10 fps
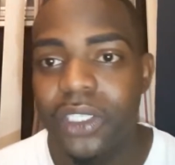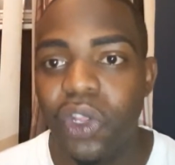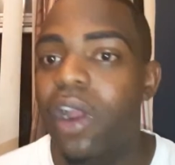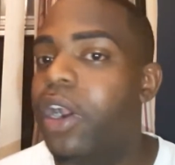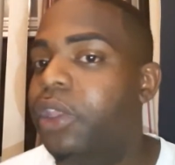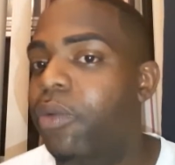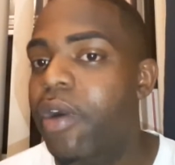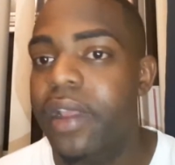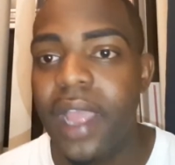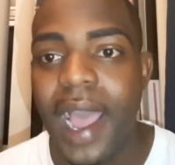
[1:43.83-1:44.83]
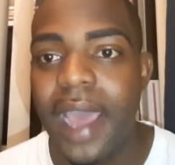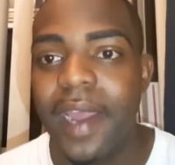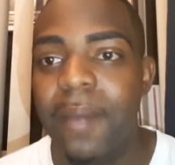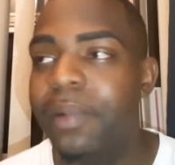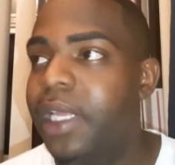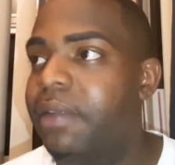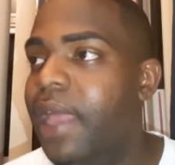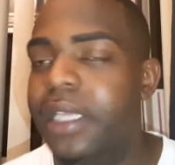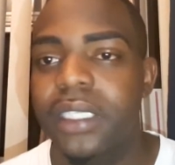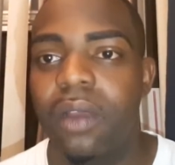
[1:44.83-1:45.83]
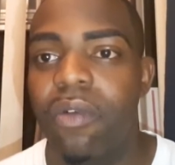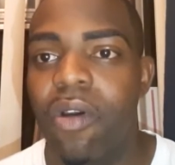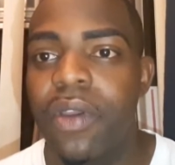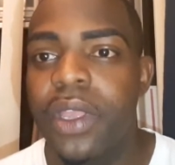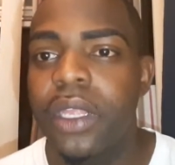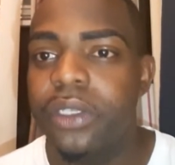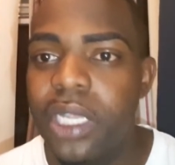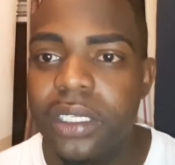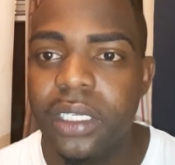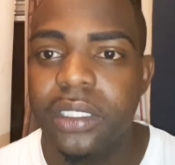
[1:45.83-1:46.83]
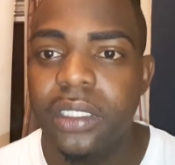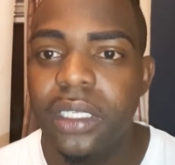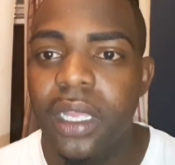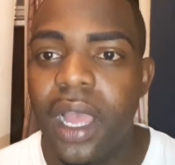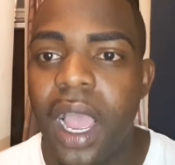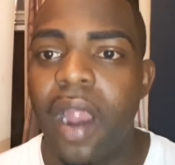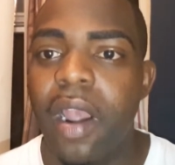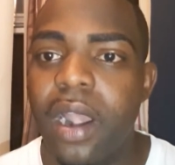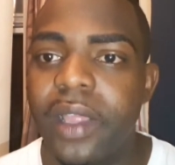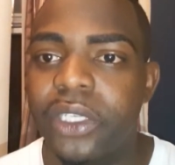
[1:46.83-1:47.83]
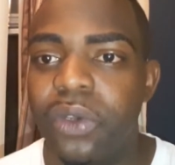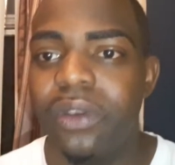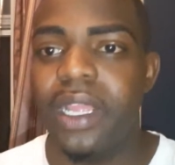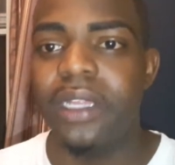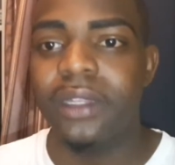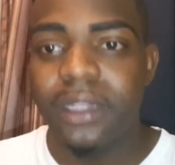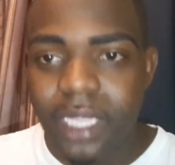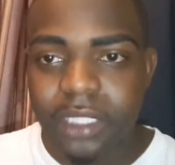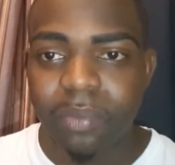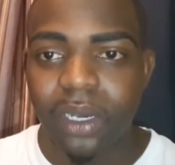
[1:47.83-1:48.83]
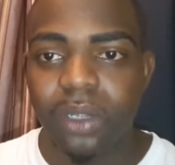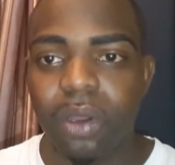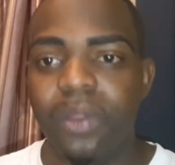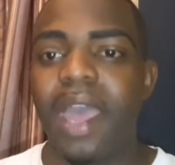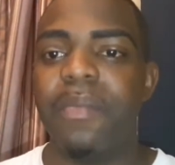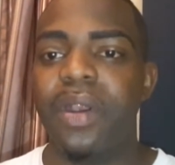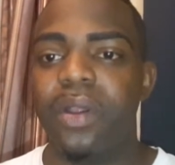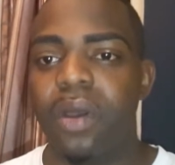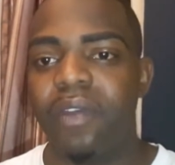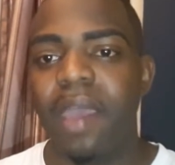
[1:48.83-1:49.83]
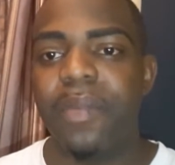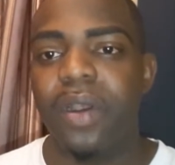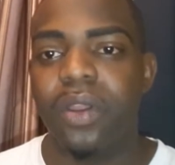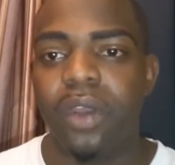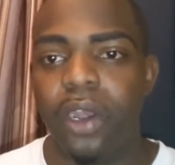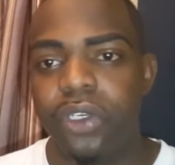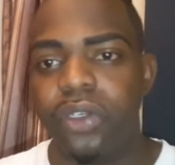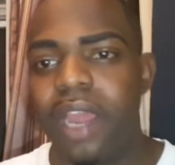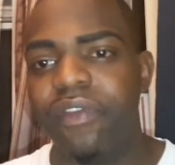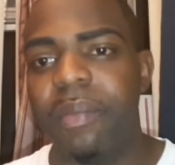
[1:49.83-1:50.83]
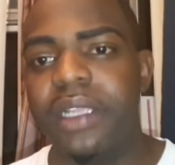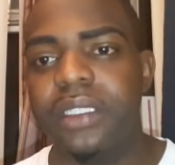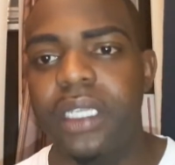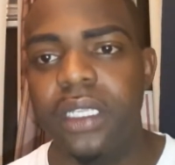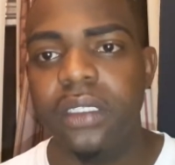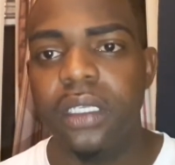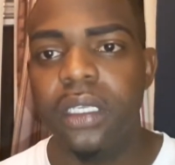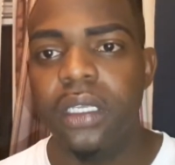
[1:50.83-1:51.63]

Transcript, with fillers: So I heard the Word of God and I believed. I said, well, Jesus, I heard that you did this miracle, that miracle, and that miracle, and I heard you died for my sins.